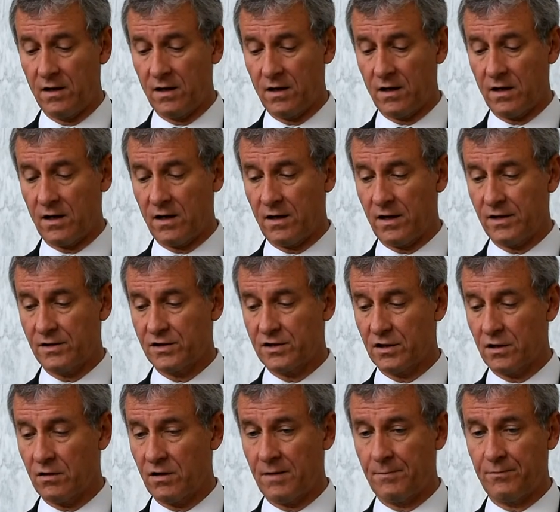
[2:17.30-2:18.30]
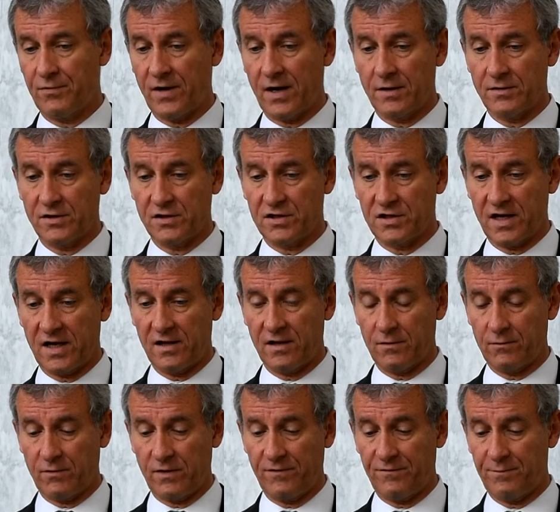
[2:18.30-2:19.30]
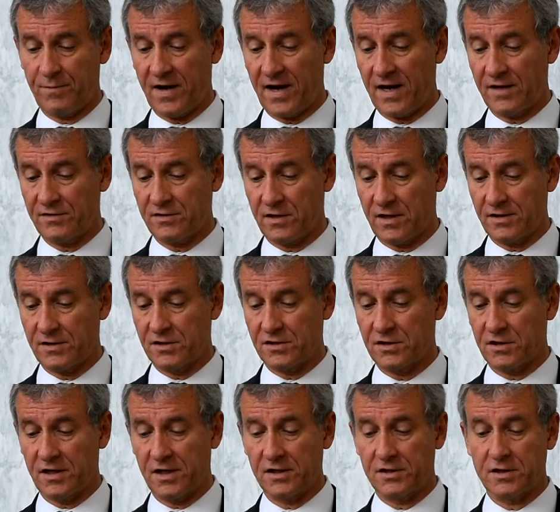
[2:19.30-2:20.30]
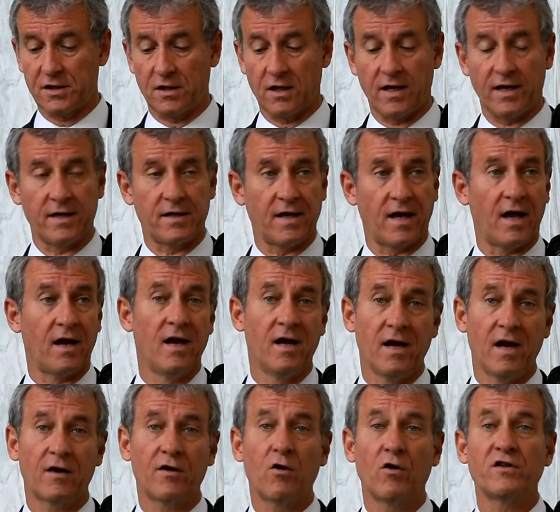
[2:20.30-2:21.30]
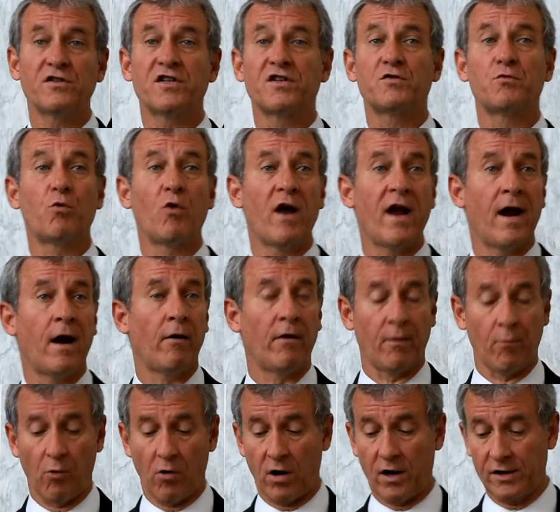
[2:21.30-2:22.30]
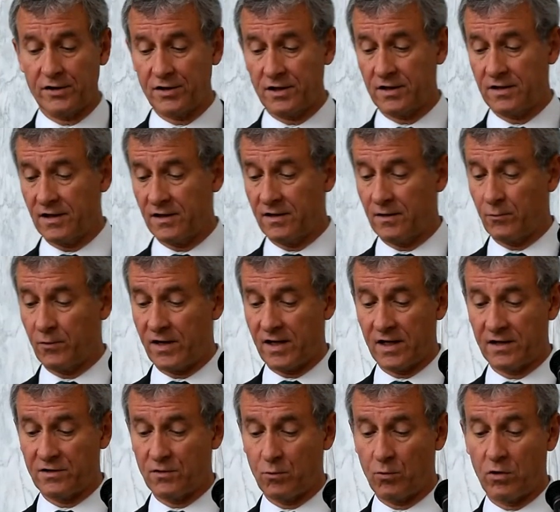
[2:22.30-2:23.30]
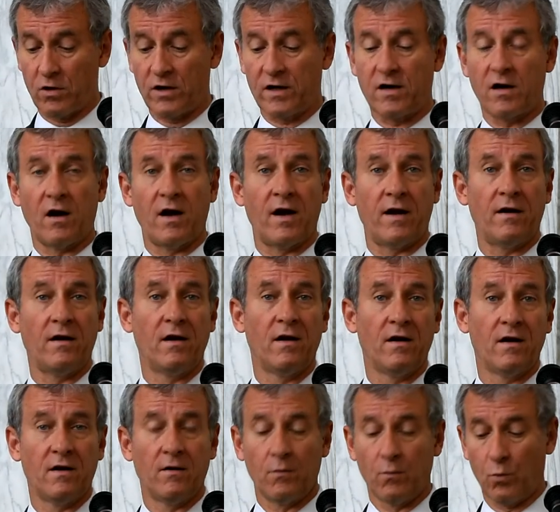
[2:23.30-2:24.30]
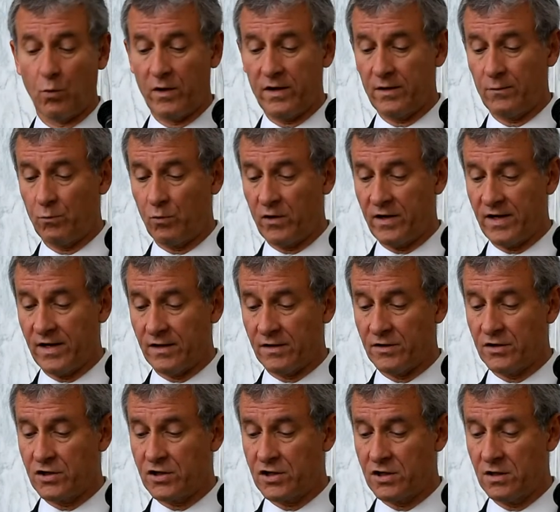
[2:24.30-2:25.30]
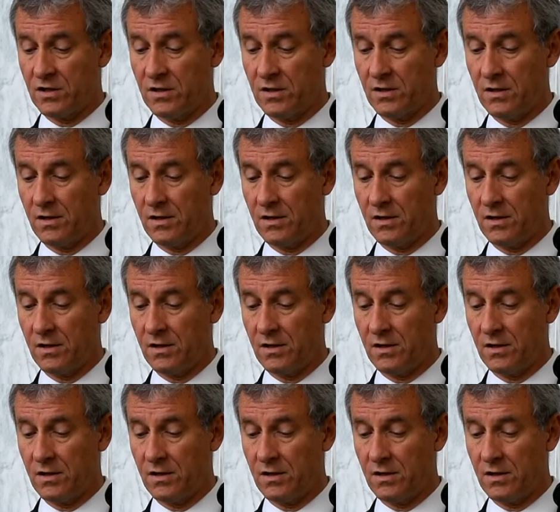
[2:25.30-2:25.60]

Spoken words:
And so I'm proud to say that we've passed legislation like that. Of course, it's rare in Washington that we get to work on win-wins.